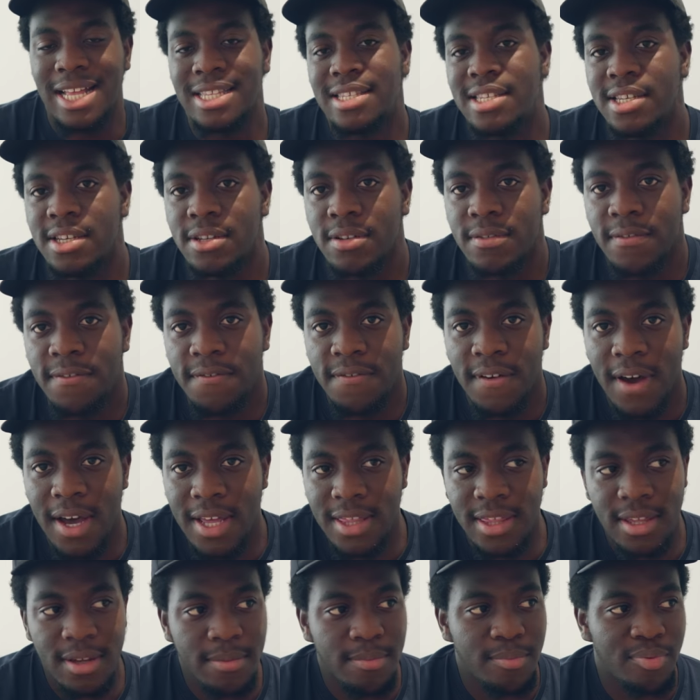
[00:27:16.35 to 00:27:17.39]
And to
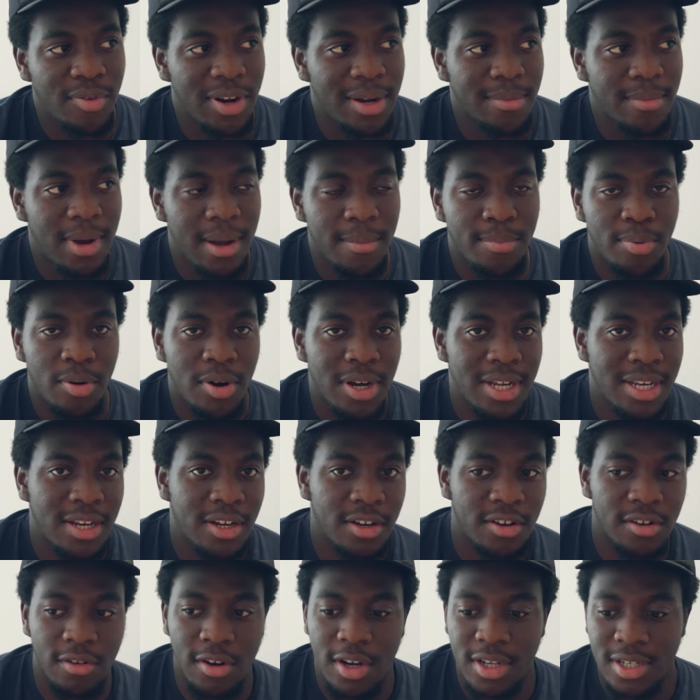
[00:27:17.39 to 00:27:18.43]
further bring my point
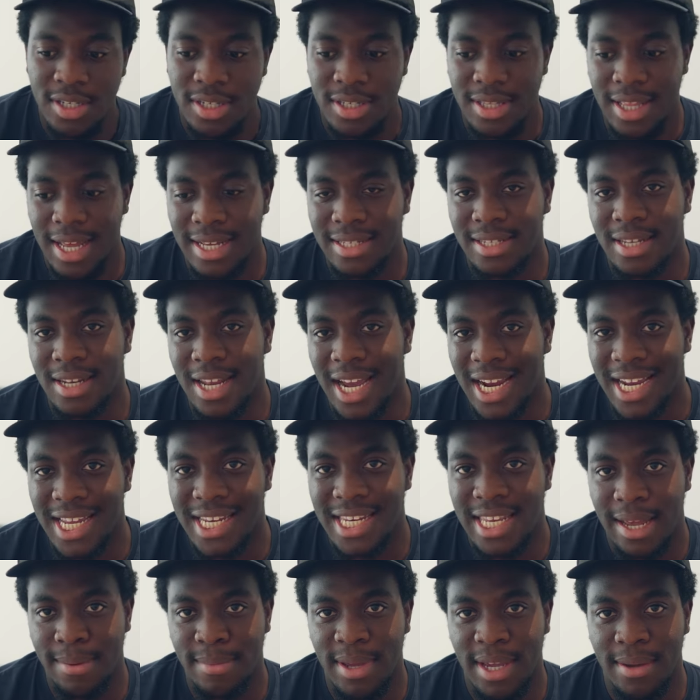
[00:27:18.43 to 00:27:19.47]
across, there's an
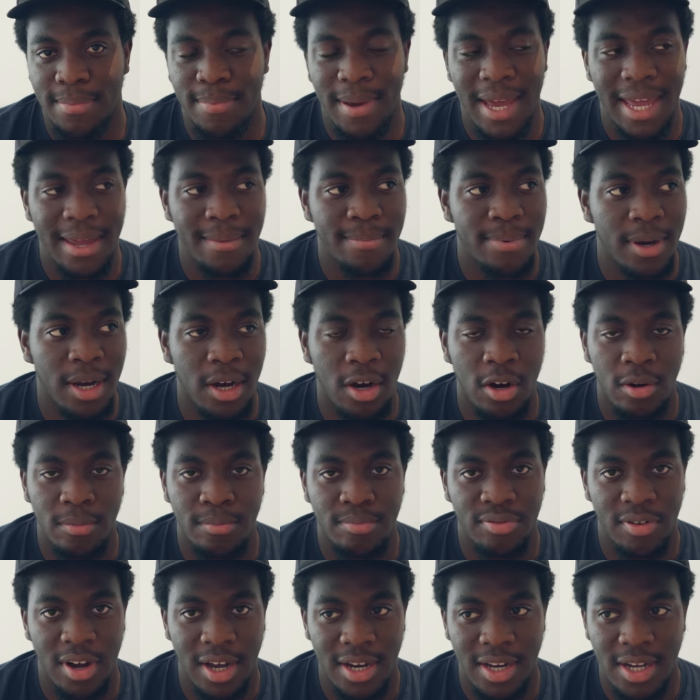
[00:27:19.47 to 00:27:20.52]
academic paper on
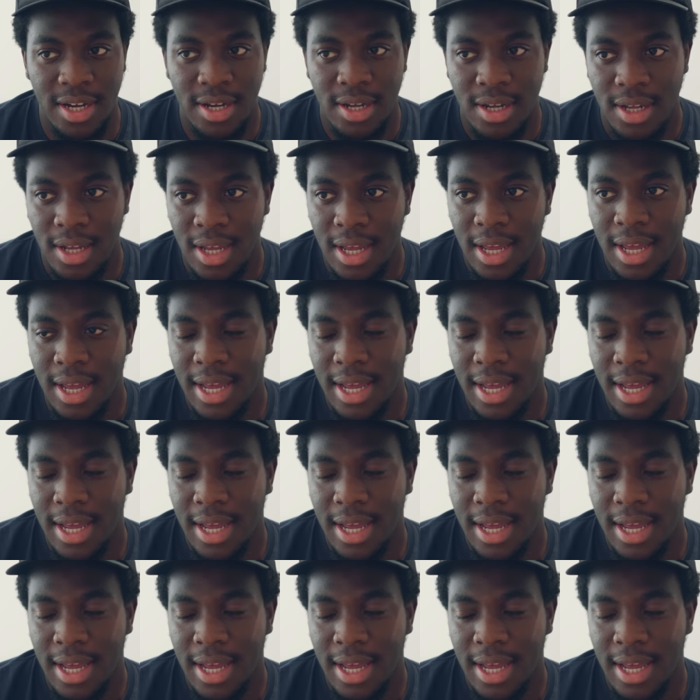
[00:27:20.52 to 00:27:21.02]
Prada.